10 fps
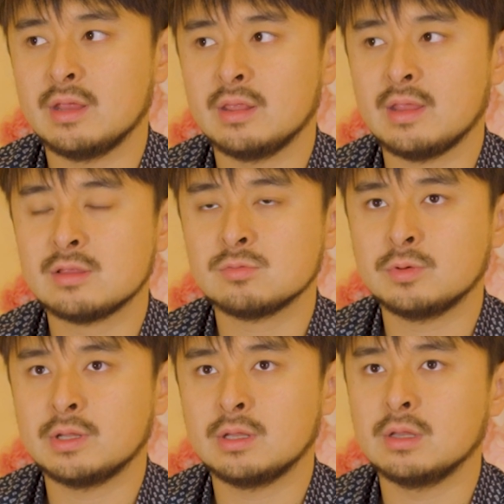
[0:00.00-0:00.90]
And that's
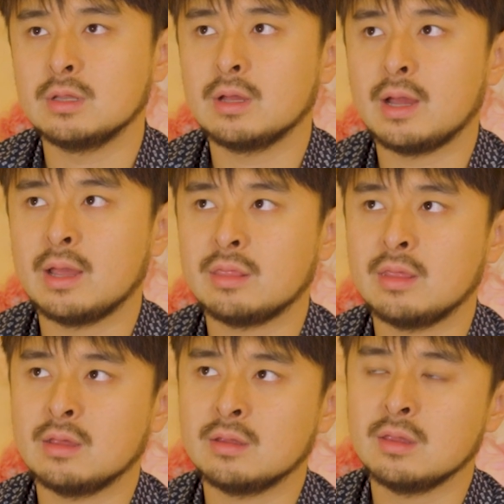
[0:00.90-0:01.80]
when I
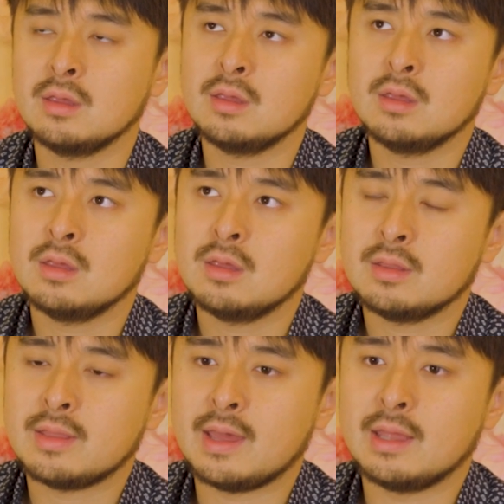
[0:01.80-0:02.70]
think
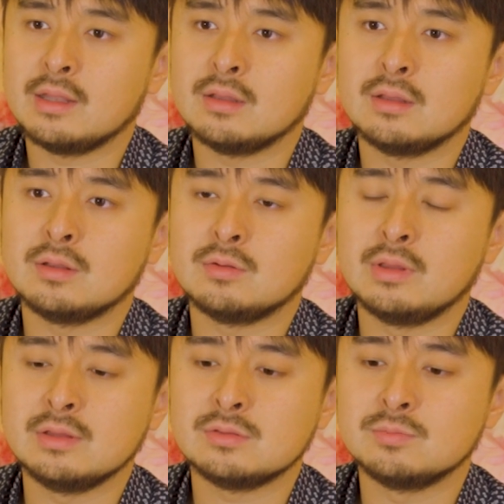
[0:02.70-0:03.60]
that
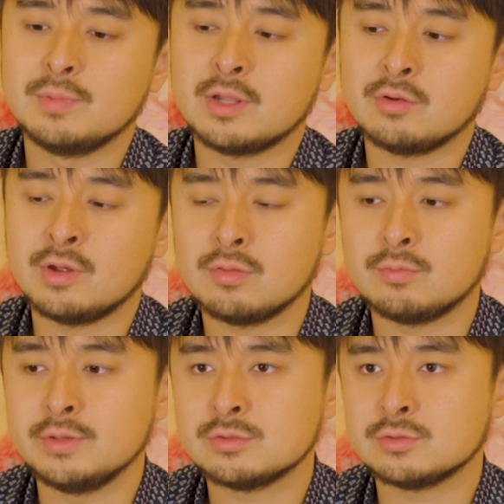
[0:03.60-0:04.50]
these mental health
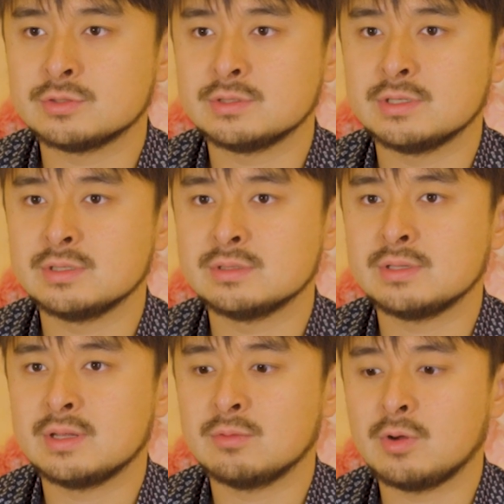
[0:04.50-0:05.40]
resources
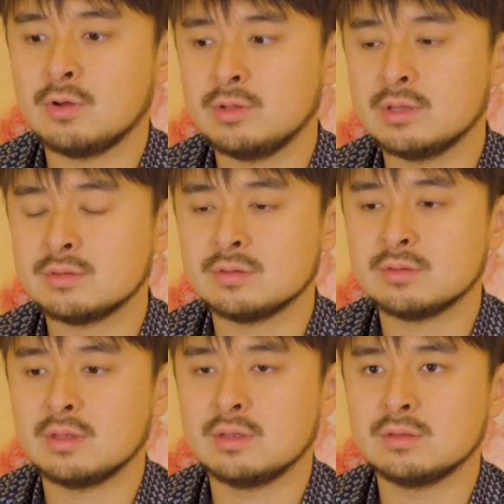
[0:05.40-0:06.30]
and
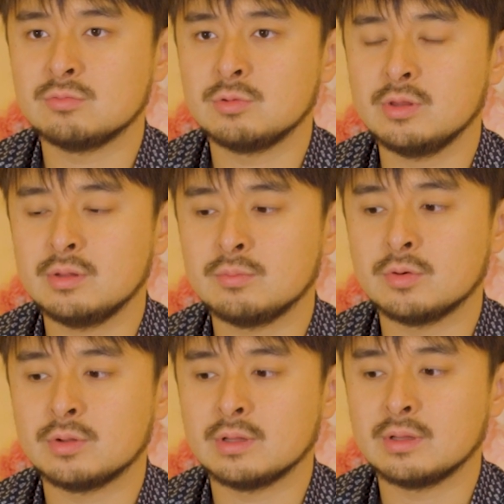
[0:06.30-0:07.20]
wellness is really
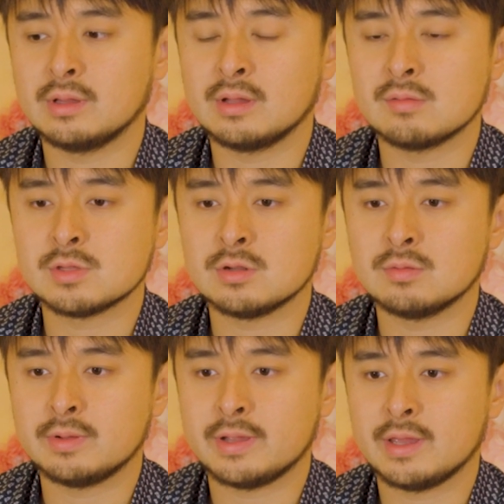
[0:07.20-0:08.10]
important and comes into
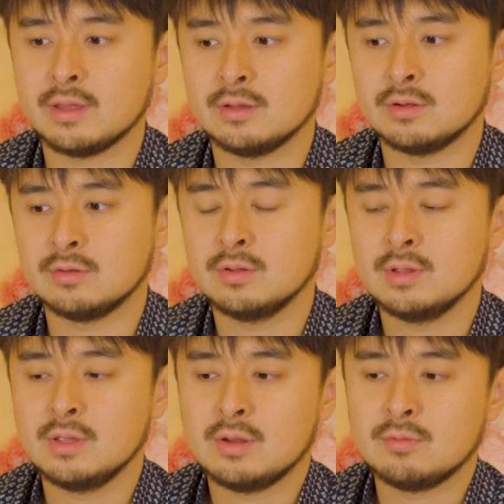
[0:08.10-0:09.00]
play, you know,
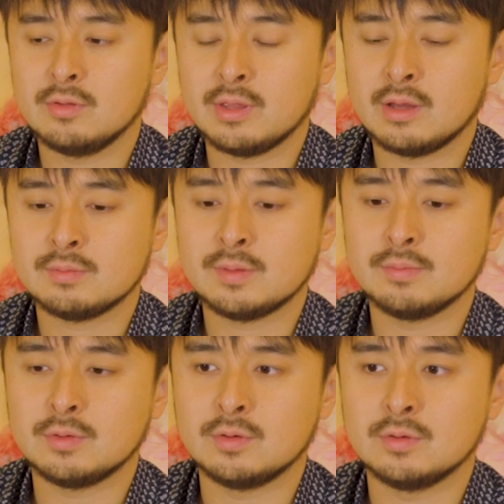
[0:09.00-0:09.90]
really helps
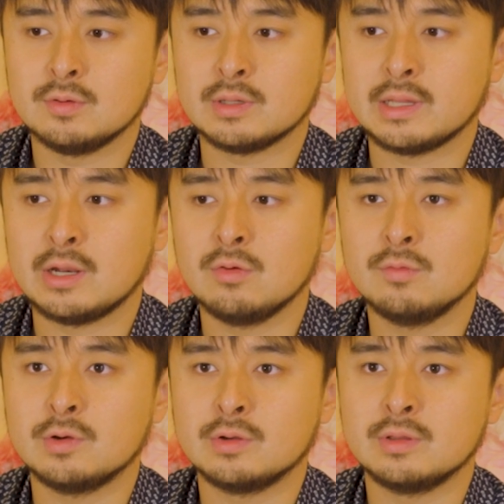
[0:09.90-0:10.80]
people get
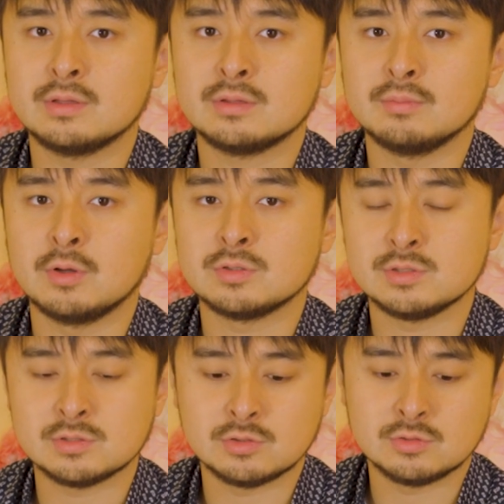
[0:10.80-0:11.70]
over this emotion
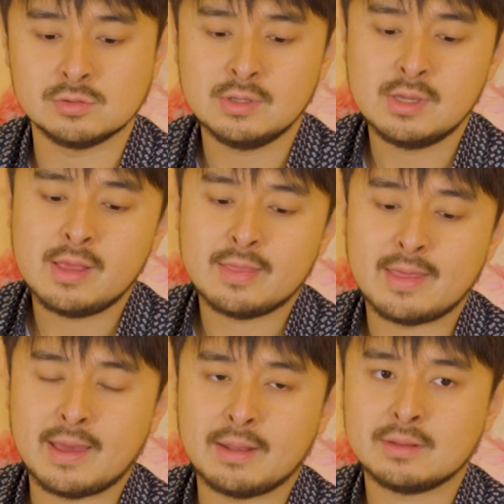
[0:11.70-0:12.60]
so
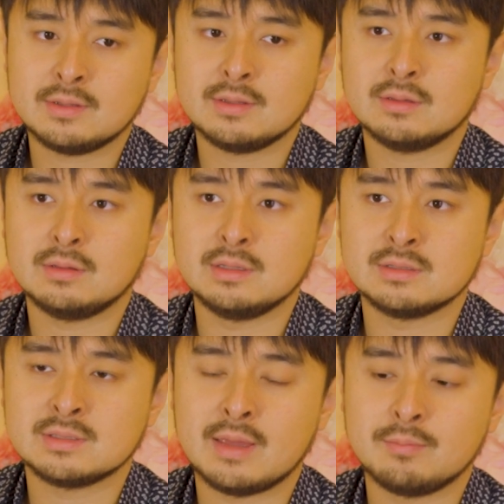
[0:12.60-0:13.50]
that
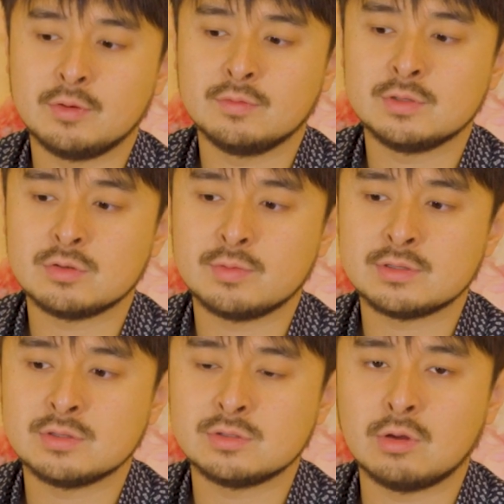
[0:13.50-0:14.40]
these type of
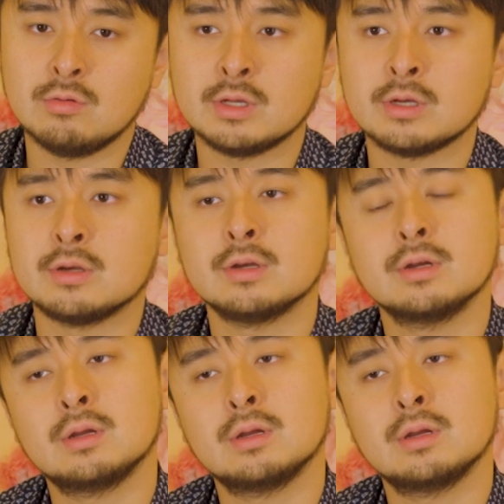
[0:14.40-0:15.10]
situations don't occur.